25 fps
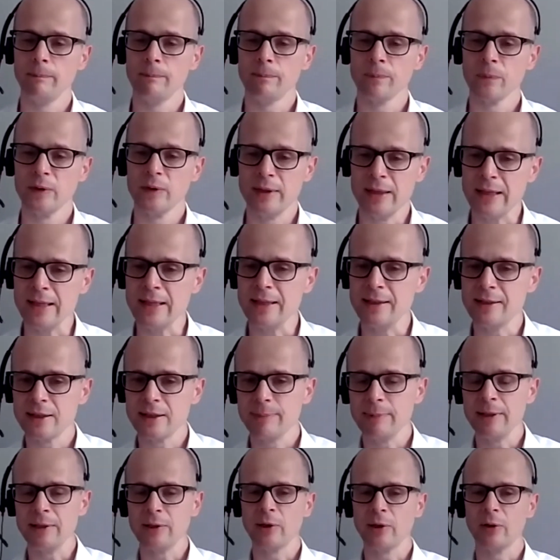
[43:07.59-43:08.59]
need to
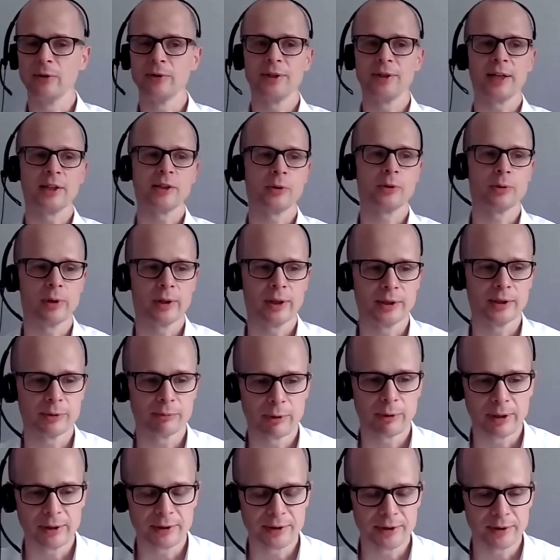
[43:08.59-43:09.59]
be contextualized
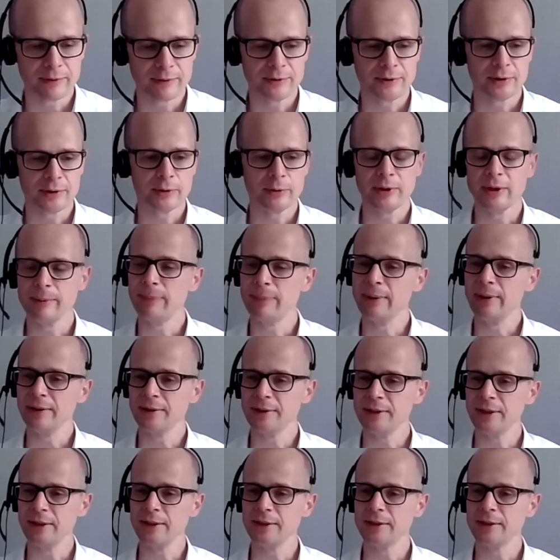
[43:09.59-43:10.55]
relative to the ability